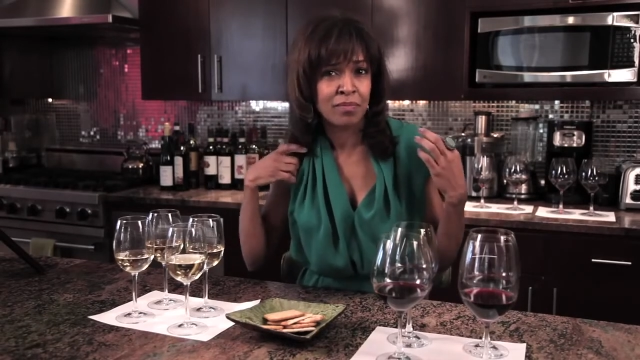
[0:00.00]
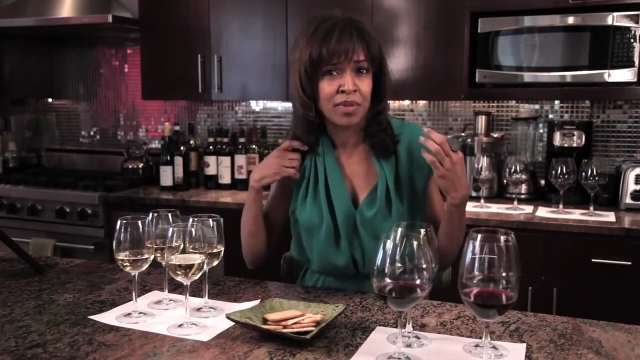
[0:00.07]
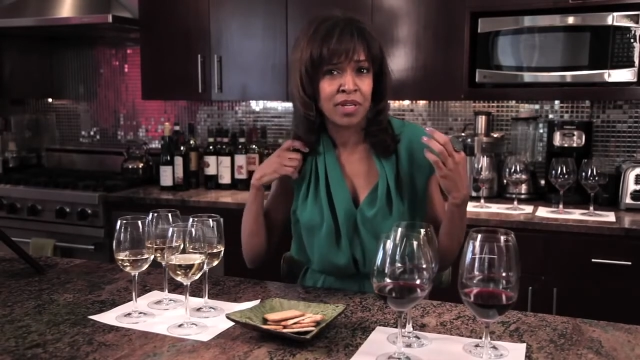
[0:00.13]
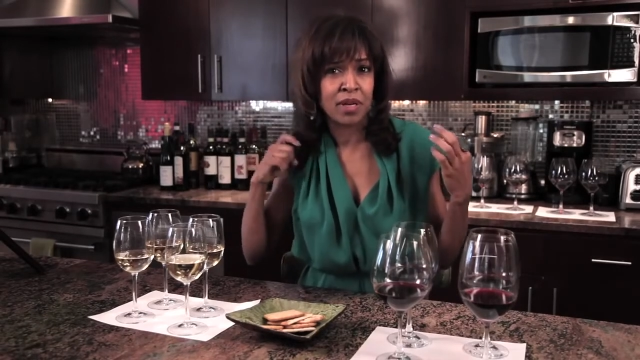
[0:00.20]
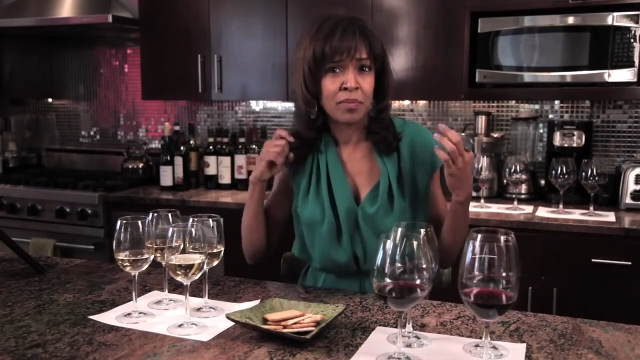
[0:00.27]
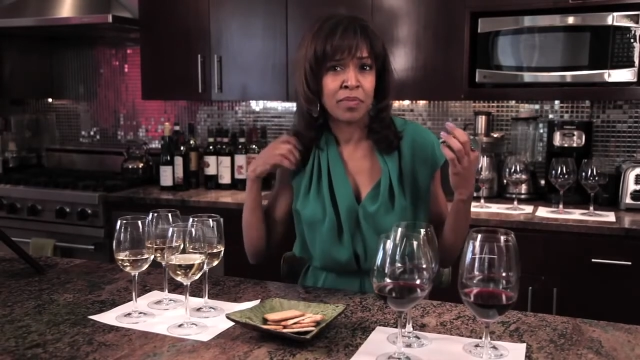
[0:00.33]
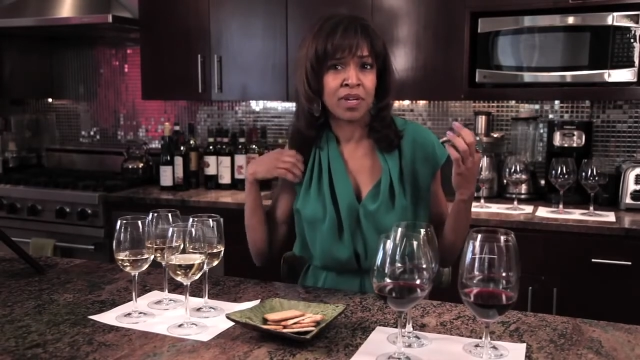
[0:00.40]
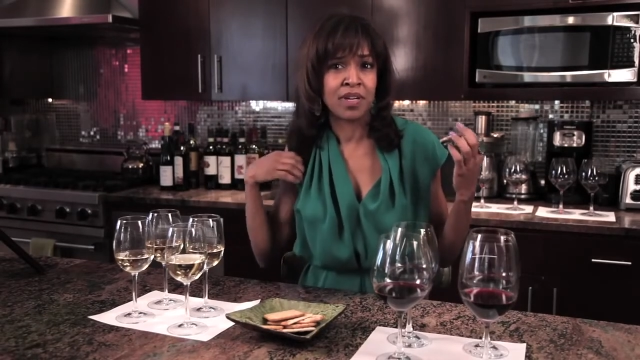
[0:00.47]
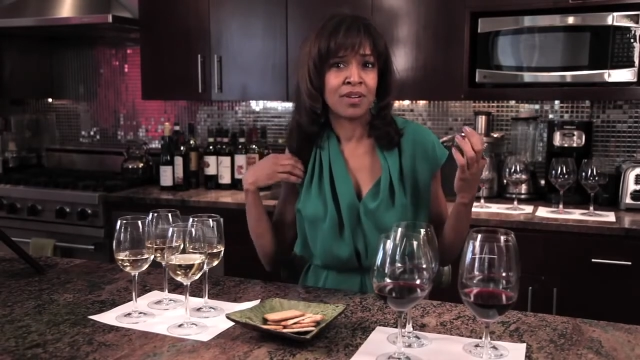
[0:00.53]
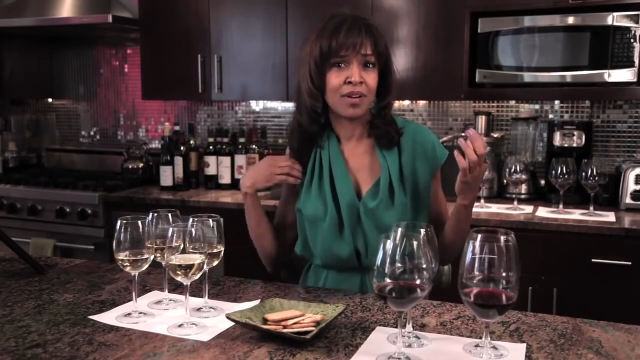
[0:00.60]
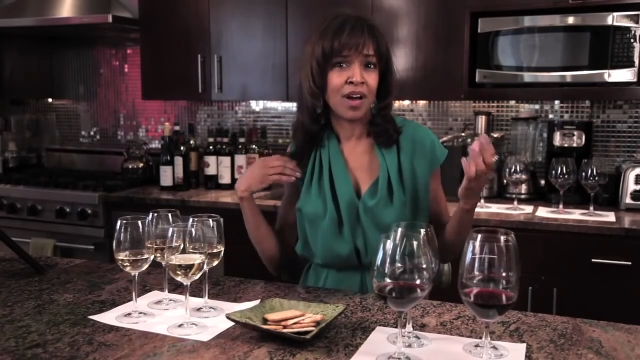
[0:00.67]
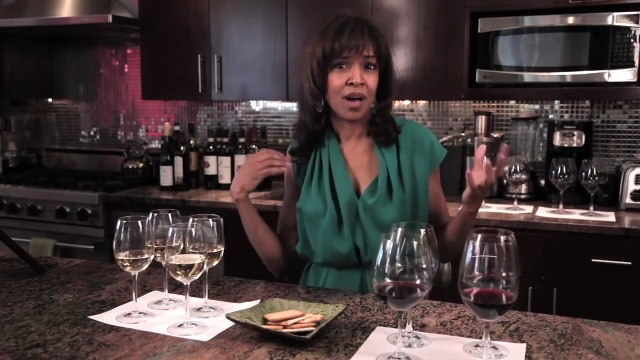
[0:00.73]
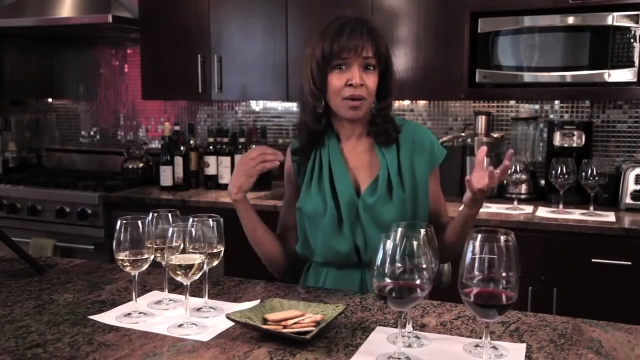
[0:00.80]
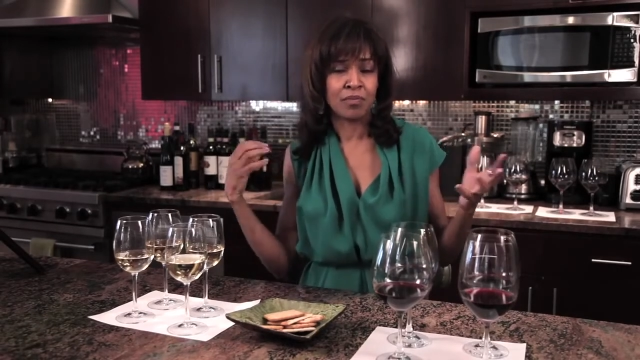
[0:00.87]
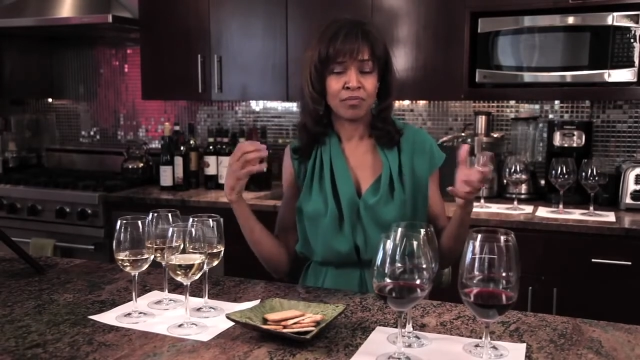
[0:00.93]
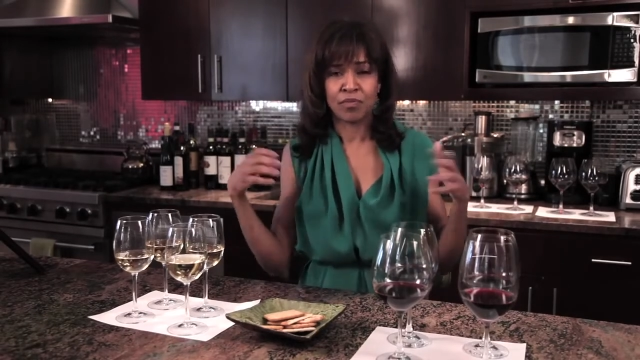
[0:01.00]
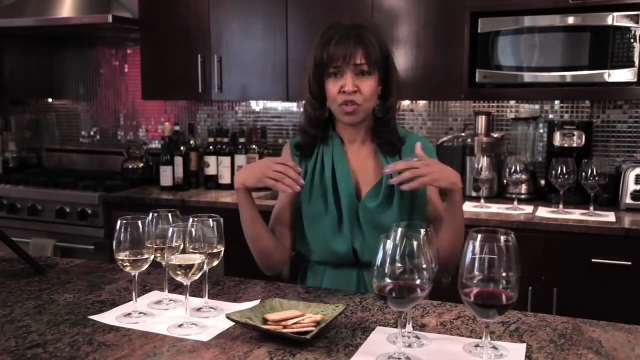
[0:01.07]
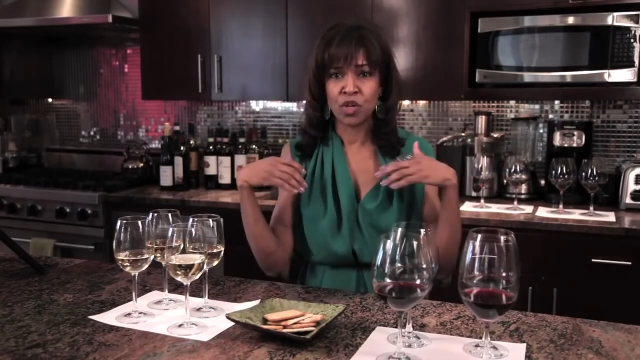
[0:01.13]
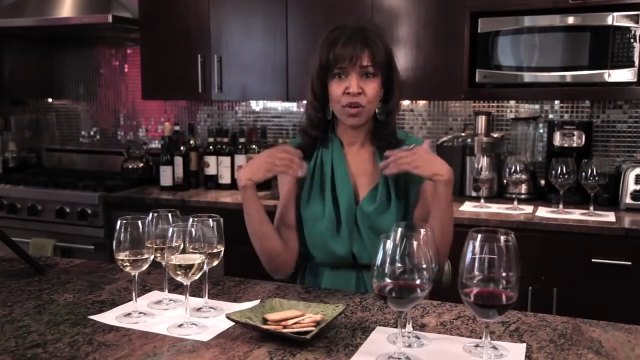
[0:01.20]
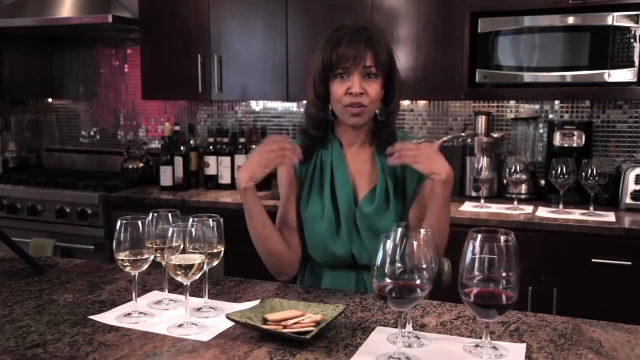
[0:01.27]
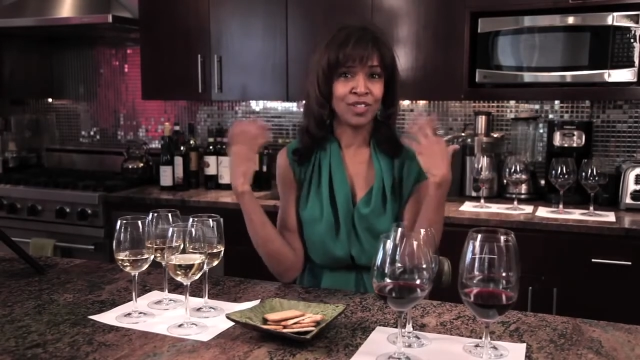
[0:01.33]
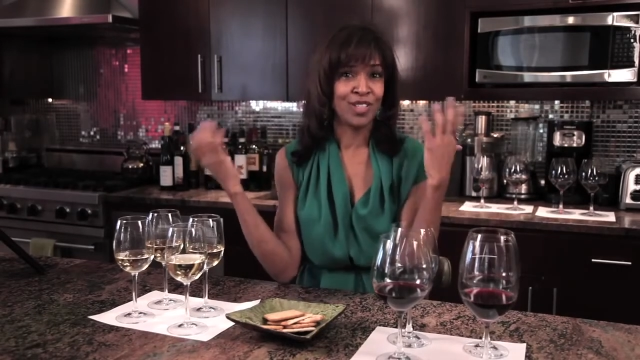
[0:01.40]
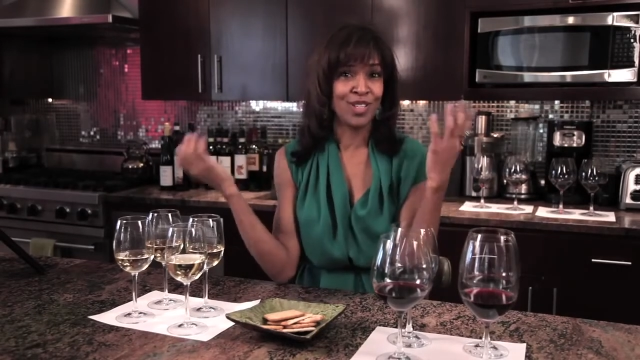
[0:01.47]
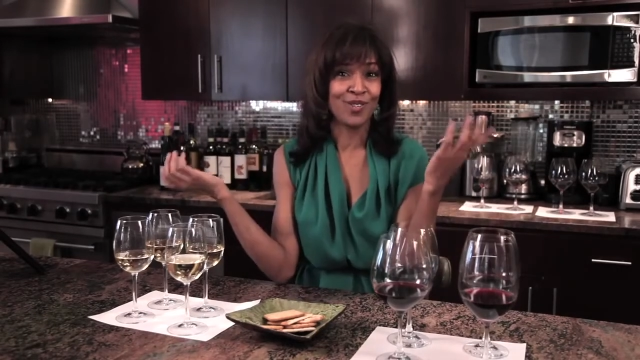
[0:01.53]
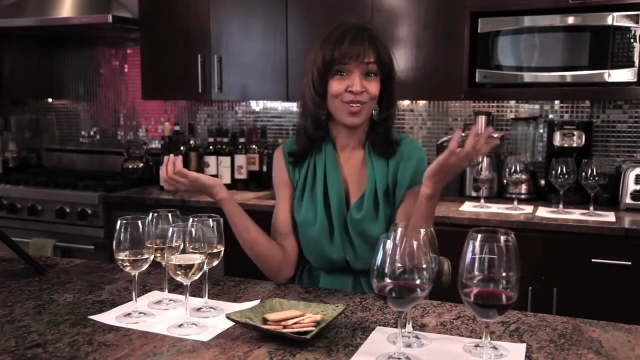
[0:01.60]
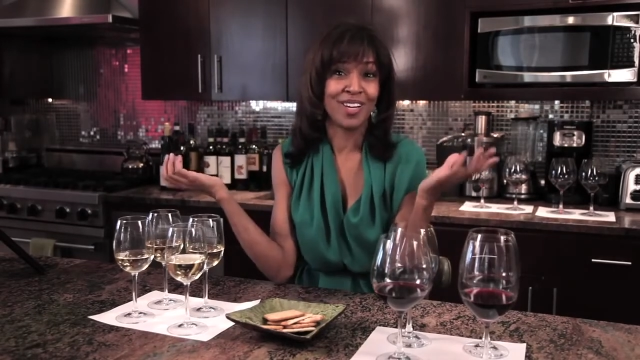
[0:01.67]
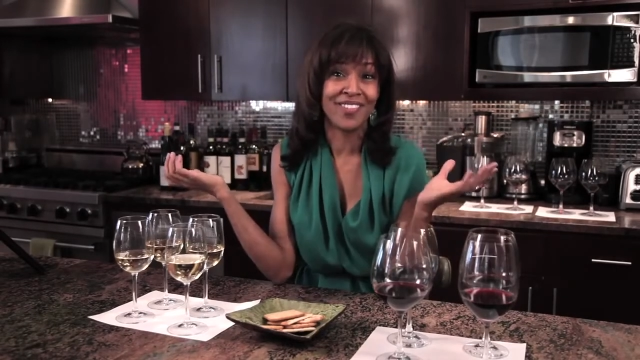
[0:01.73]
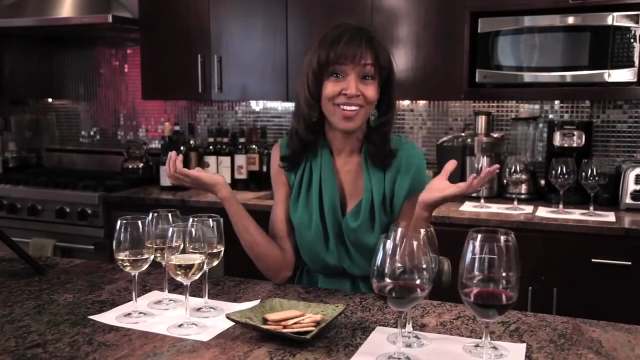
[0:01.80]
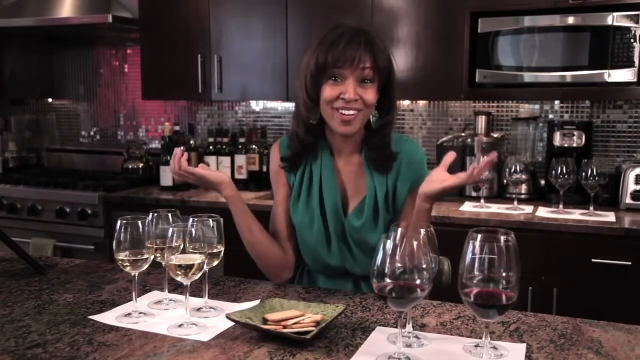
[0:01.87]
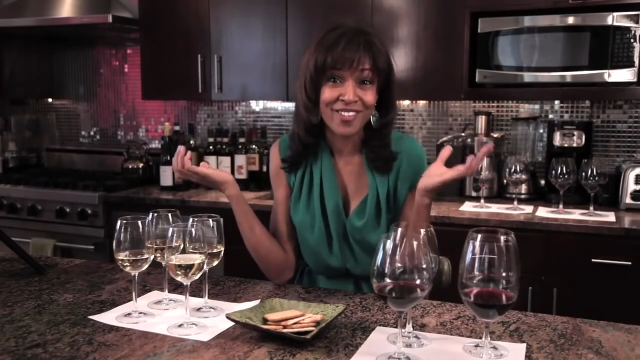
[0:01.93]
Be a bit,
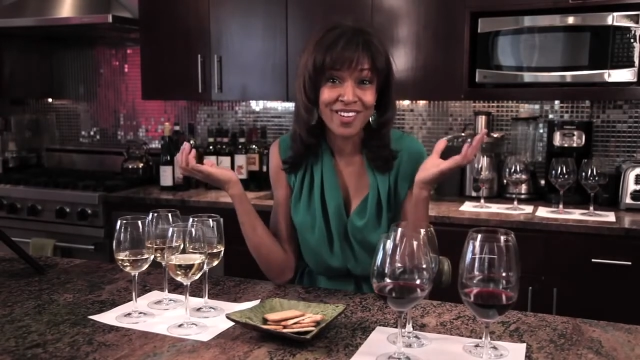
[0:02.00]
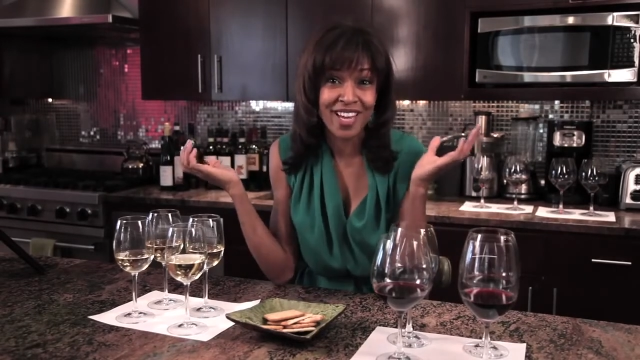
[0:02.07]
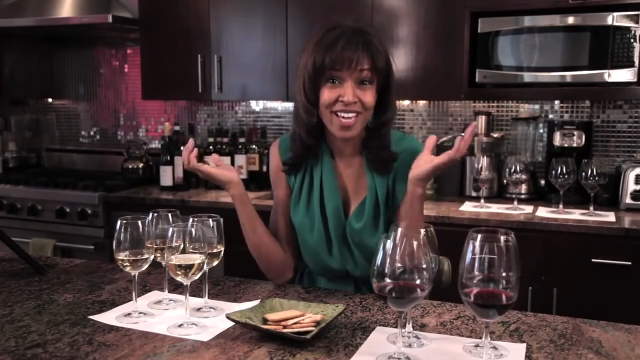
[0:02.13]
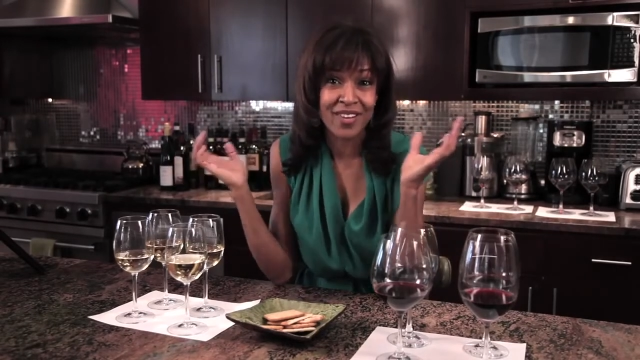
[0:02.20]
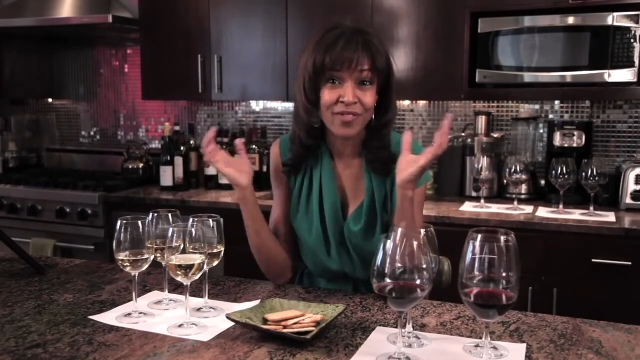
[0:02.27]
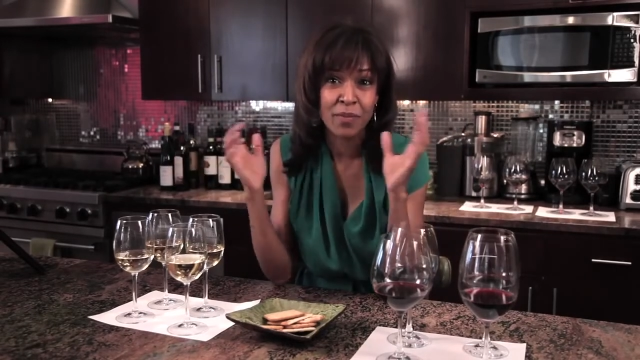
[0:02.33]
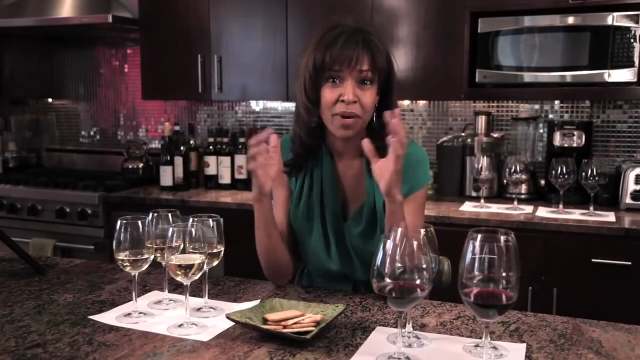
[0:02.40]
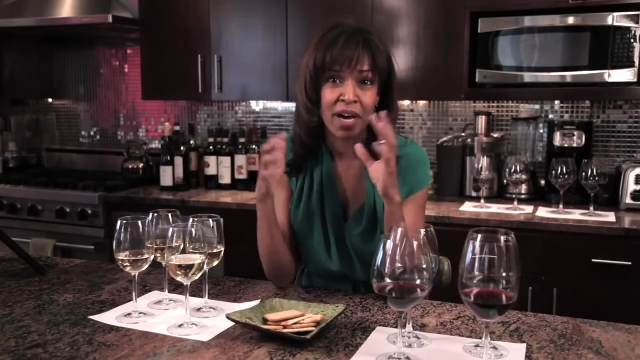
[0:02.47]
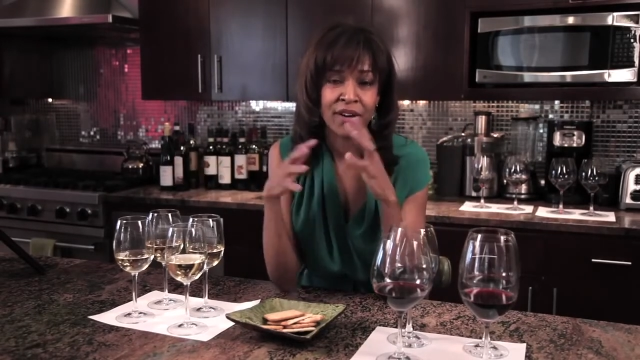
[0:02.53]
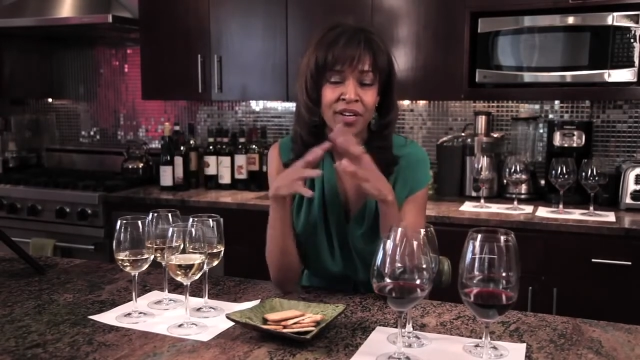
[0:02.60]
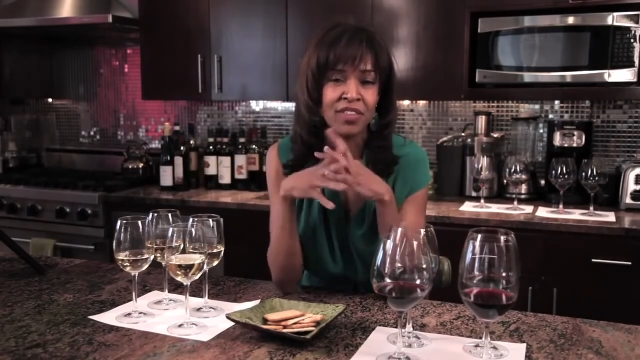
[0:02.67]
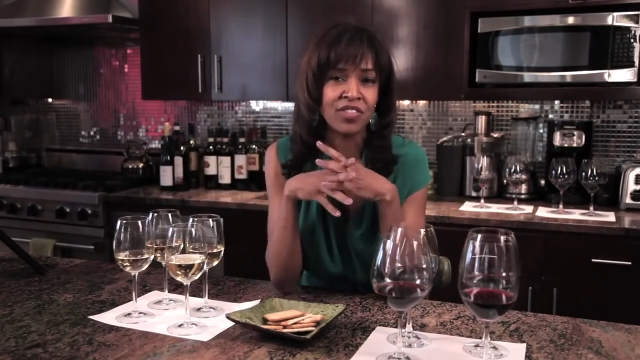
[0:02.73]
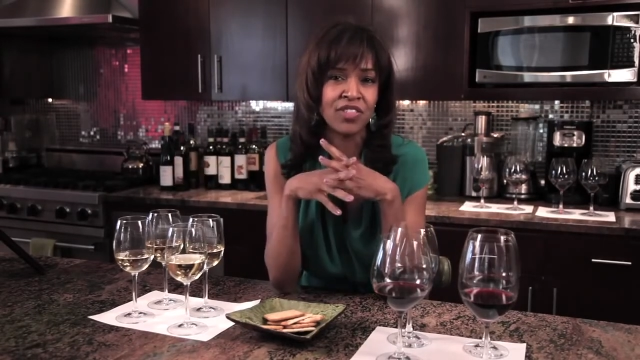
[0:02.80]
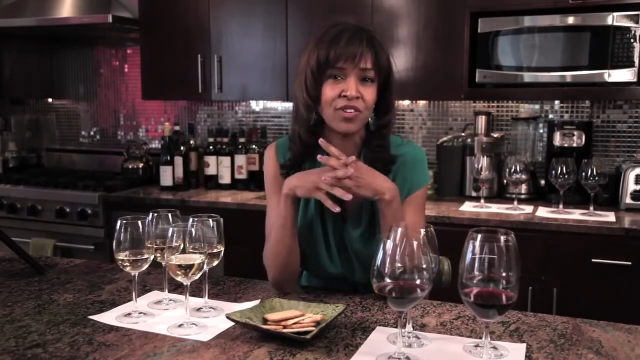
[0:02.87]
intuitive and creative about it.